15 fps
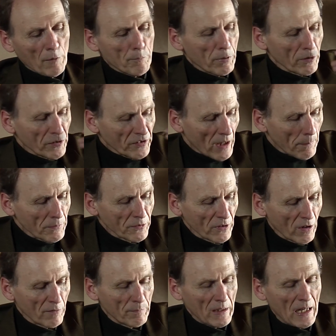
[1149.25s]

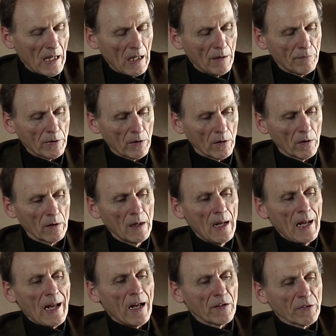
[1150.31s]
perception of behavior
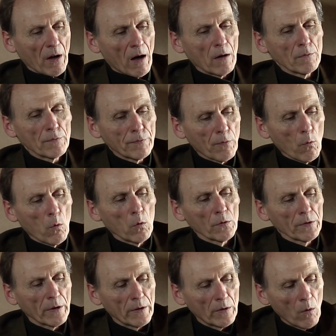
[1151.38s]
has
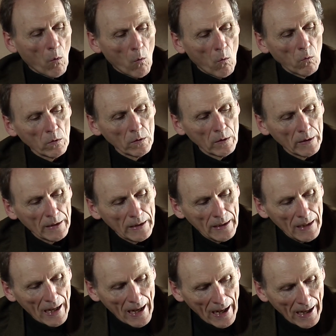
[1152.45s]
unfolded
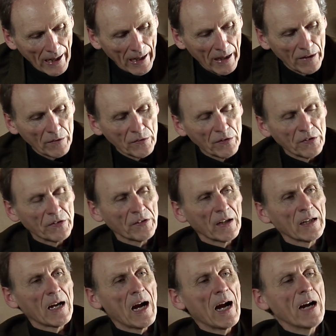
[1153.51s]
only as
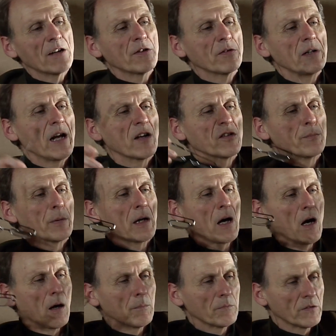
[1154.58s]
psychiatry has
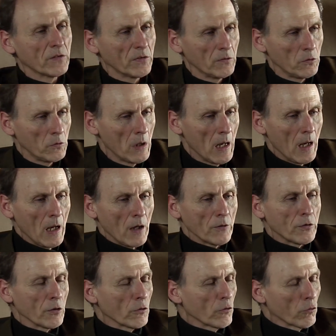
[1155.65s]
become to
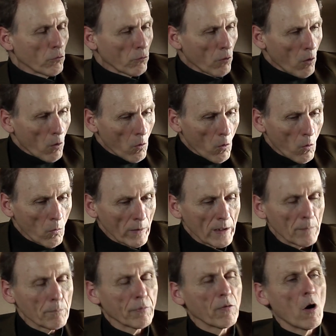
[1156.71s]
grow
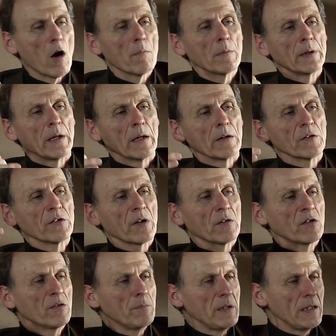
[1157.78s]
in prominence
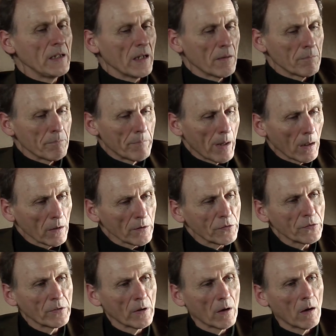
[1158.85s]
and to be
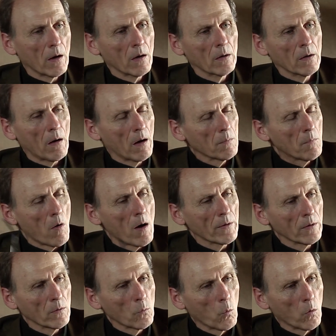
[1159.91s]
embellished in our
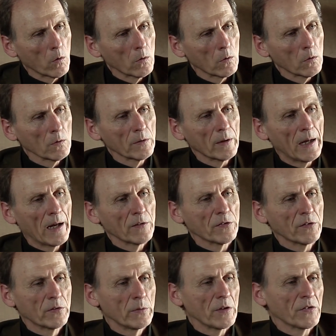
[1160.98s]
modern world
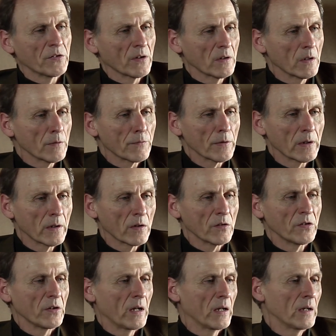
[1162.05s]
as to its
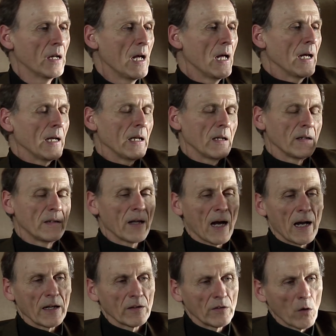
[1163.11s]
significance in
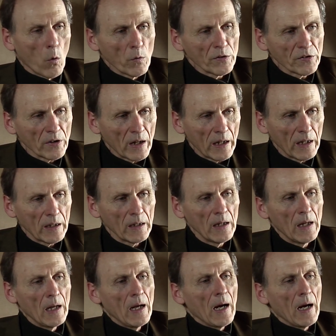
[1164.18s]
diagnosing